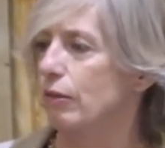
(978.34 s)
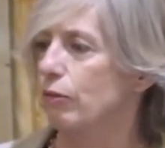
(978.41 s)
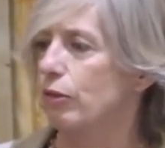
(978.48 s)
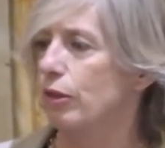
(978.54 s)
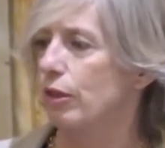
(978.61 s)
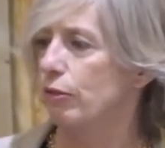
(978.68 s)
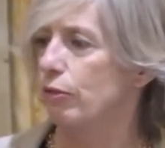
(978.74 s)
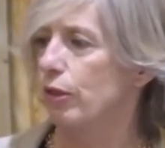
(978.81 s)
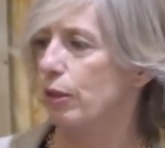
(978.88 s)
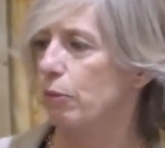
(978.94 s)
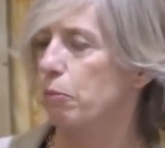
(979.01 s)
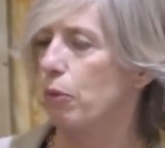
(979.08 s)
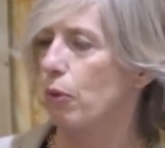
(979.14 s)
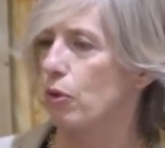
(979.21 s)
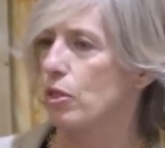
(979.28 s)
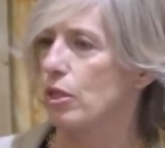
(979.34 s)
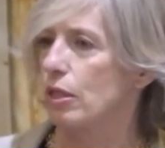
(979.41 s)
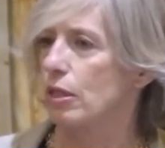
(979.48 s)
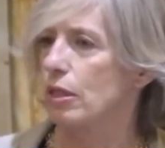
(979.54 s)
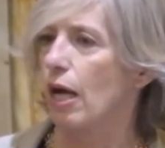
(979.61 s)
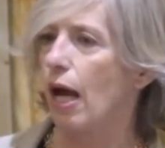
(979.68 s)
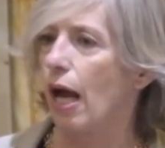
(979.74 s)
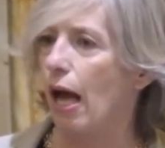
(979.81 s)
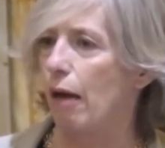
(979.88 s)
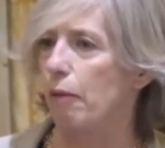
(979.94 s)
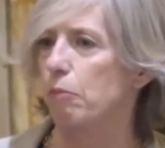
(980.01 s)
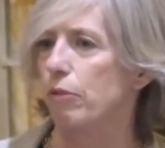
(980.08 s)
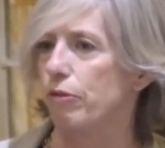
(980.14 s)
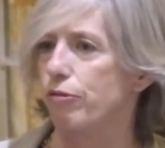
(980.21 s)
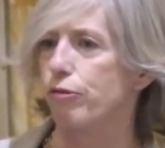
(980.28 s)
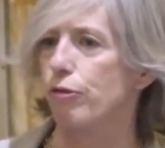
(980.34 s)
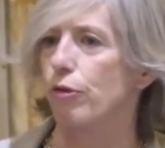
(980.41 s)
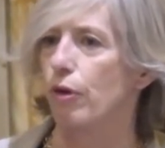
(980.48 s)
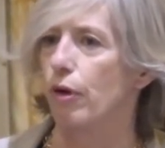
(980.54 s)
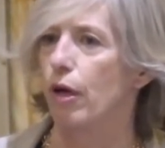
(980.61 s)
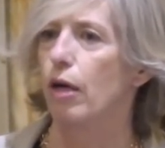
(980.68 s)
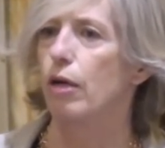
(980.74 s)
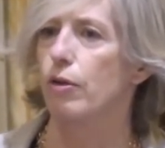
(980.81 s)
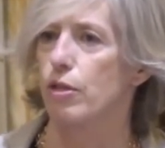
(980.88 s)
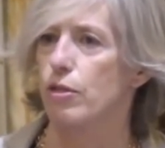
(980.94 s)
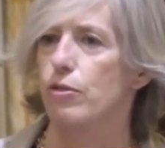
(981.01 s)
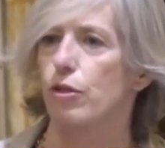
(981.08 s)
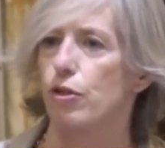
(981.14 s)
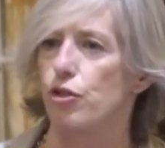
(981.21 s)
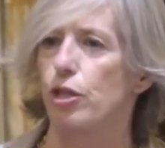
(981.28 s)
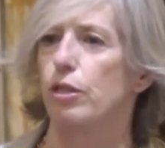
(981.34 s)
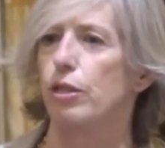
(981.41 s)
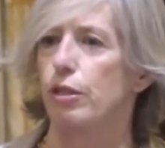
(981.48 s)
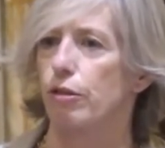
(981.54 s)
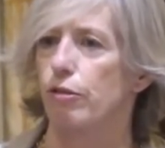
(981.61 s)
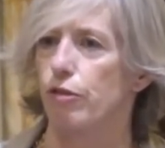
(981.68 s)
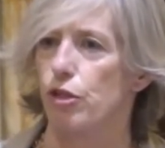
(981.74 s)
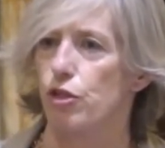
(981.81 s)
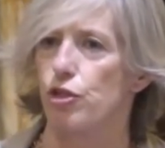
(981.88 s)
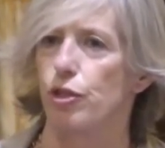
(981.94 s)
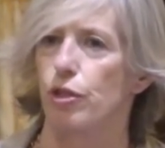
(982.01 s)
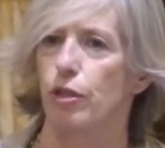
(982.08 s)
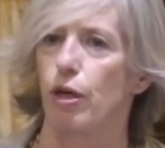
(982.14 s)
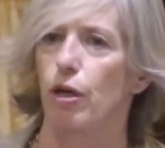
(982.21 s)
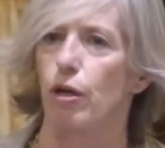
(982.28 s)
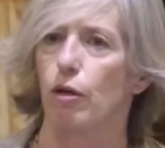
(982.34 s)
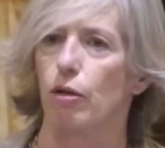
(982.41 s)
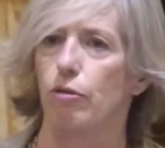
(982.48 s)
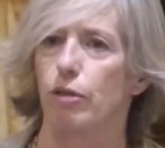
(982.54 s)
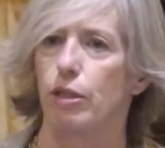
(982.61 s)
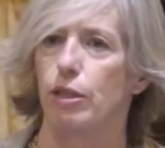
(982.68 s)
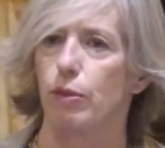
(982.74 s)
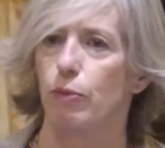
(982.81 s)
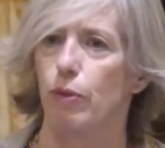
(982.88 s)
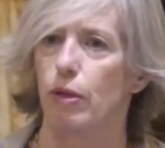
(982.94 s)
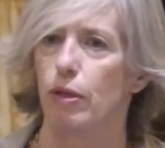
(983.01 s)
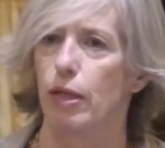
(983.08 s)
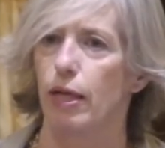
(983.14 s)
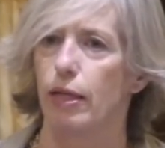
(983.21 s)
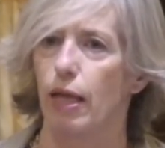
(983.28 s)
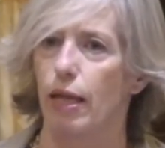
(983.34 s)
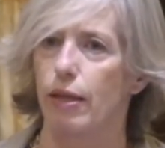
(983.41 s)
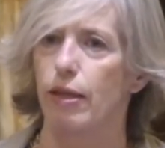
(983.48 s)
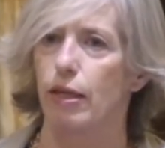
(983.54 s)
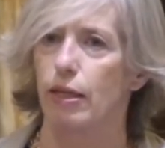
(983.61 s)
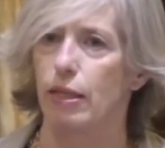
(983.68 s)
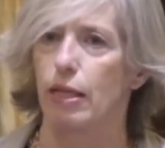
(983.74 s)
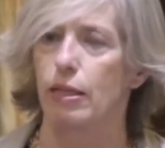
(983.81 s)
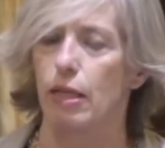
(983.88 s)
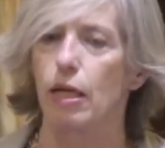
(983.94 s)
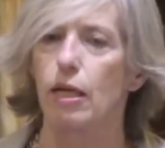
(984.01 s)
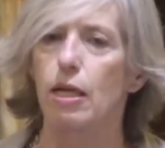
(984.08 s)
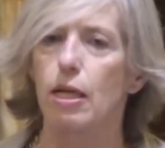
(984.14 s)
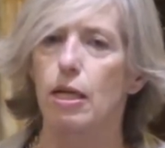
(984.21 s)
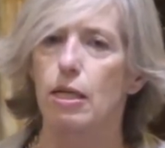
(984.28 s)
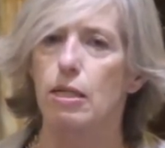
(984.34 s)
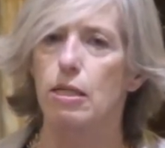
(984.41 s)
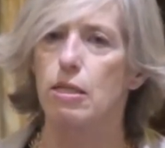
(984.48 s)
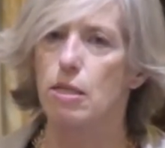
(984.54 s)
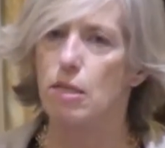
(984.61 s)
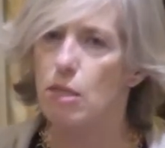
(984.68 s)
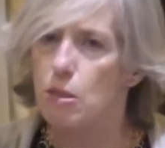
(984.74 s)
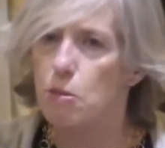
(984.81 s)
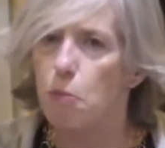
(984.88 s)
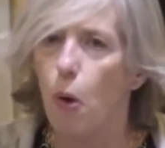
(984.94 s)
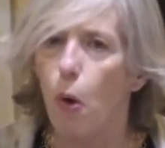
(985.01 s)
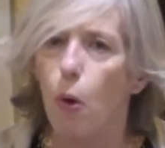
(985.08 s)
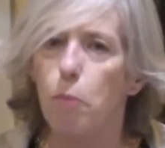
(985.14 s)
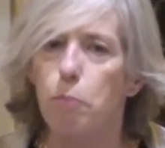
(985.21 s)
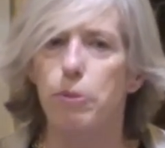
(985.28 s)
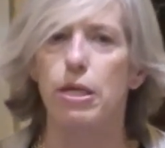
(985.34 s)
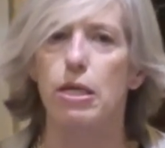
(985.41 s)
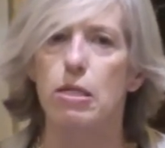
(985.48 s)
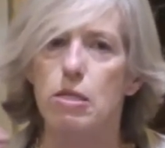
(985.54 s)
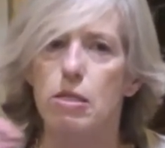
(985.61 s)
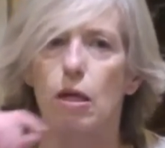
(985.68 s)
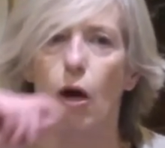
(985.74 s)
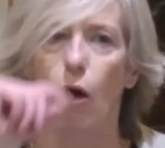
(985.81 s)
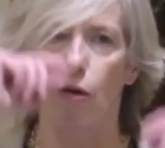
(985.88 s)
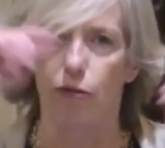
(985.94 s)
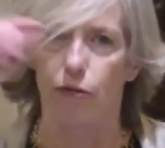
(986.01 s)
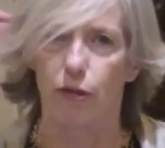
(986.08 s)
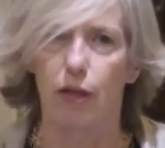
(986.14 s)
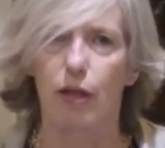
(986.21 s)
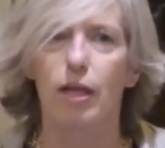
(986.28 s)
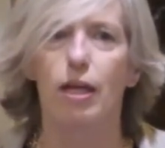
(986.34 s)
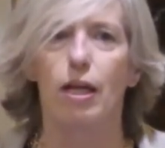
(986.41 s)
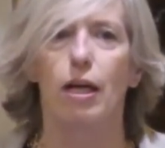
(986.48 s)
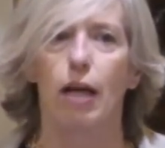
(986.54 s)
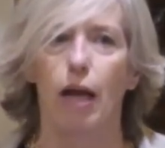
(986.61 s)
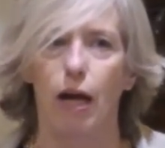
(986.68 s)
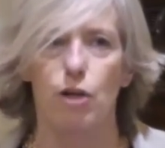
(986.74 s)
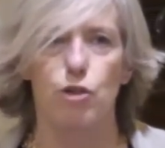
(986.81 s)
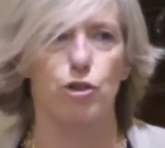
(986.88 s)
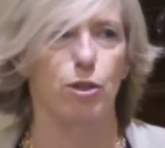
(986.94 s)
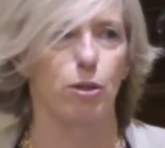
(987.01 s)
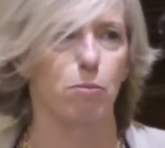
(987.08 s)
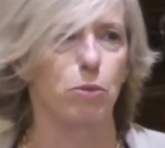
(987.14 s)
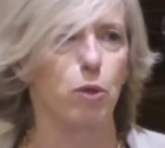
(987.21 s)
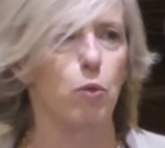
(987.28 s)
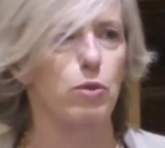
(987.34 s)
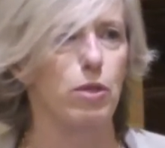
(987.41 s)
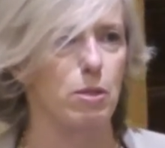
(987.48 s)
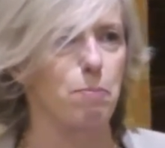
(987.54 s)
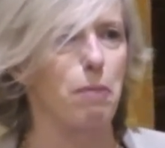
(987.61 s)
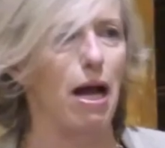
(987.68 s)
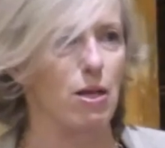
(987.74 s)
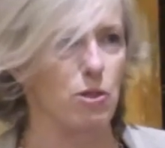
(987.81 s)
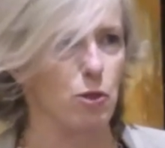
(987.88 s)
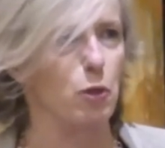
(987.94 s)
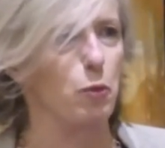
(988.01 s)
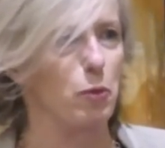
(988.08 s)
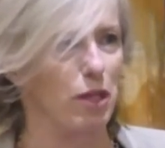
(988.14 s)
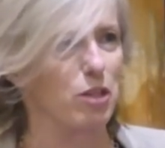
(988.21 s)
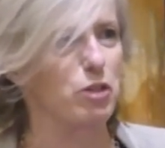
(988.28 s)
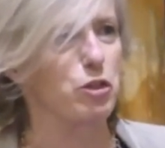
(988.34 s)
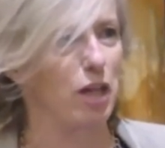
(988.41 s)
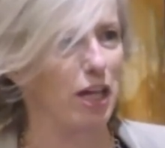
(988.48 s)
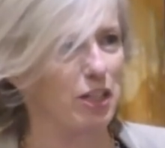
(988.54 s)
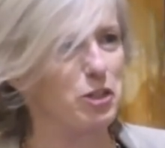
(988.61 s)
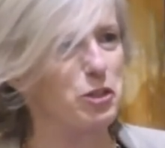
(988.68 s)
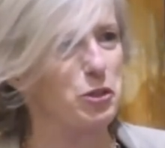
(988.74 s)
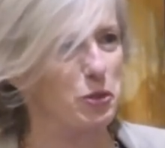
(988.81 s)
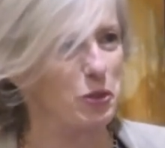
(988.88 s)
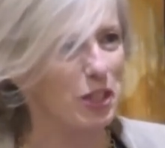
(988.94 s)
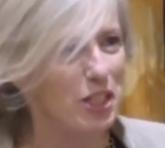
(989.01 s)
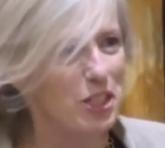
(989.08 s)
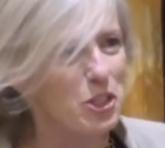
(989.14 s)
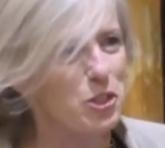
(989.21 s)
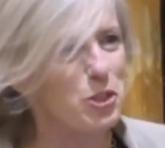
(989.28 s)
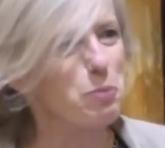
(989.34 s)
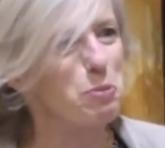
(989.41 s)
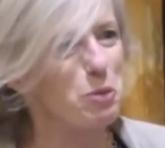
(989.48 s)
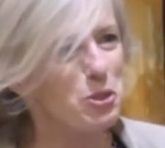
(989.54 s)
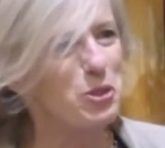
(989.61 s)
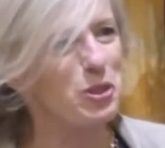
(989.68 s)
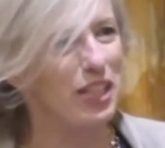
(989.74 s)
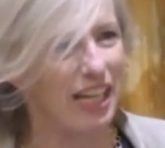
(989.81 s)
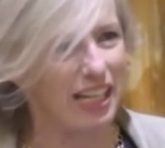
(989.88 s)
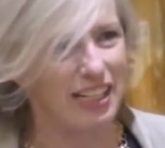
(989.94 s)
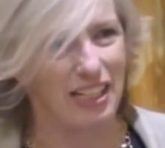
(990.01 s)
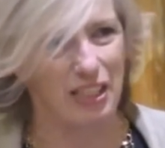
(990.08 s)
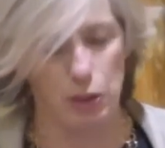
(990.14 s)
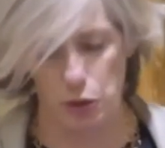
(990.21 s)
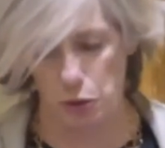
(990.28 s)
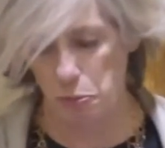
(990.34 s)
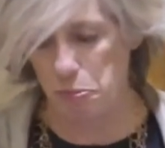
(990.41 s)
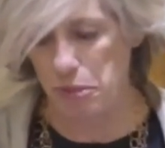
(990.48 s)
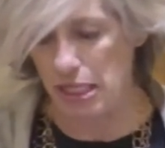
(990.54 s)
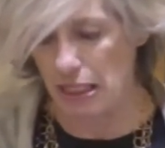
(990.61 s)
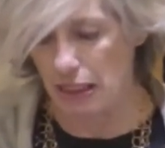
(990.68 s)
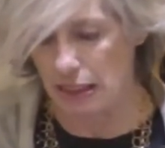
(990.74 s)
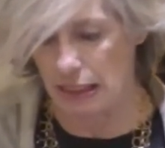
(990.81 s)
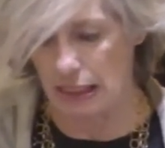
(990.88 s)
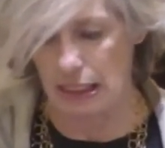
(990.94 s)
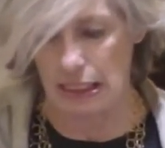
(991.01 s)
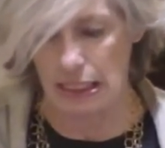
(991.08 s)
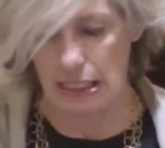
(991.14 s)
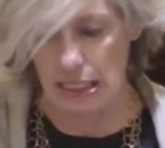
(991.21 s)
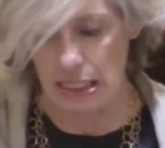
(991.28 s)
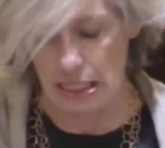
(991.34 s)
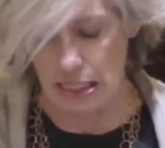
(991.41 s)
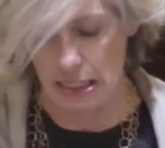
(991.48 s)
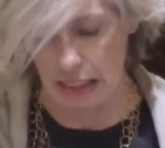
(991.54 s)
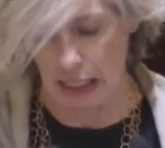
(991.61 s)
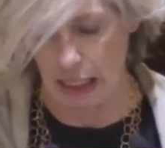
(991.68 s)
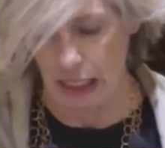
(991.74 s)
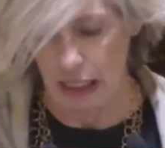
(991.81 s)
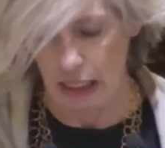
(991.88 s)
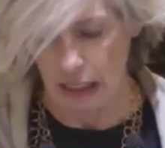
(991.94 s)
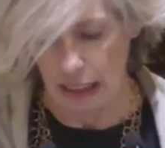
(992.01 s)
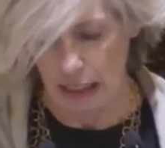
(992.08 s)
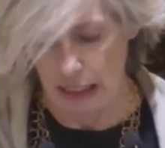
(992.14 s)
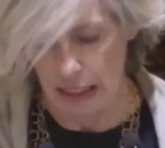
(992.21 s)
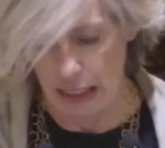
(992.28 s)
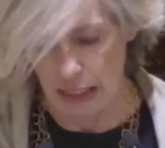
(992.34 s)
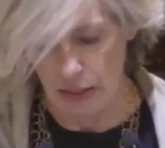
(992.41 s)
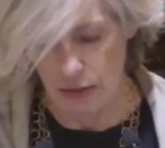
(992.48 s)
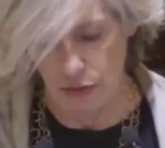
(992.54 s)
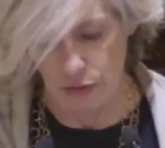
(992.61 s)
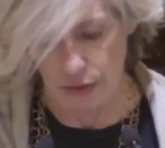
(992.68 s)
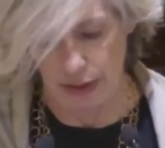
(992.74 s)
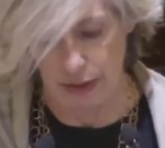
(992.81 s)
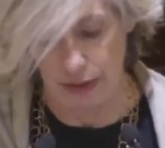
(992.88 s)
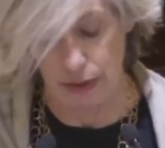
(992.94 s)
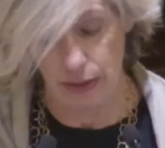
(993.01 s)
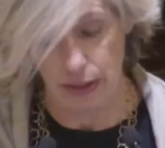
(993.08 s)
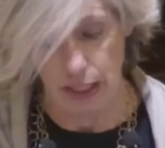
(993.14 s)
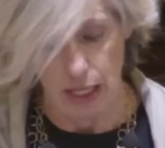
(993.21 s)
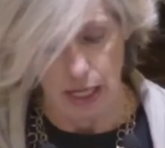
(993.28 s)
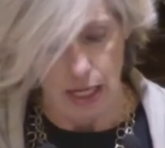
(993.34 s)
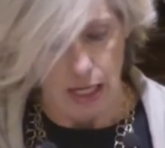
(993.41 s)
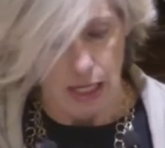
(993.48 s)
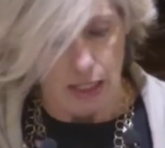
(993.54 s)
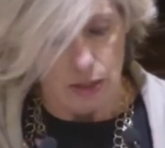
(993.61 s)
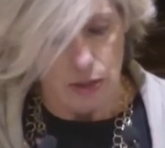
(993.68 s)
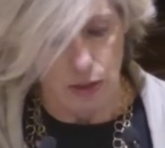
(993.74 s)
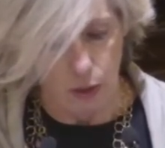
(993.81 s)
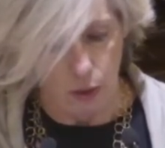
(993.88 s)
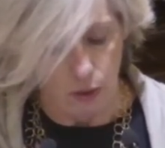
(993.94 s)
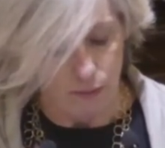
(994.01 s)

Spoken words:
very, very important hub for research and innovation all over the world. And I think that this is a small piece of a larger and broader puzzle we are trying to put together and to build in these 3 years. So,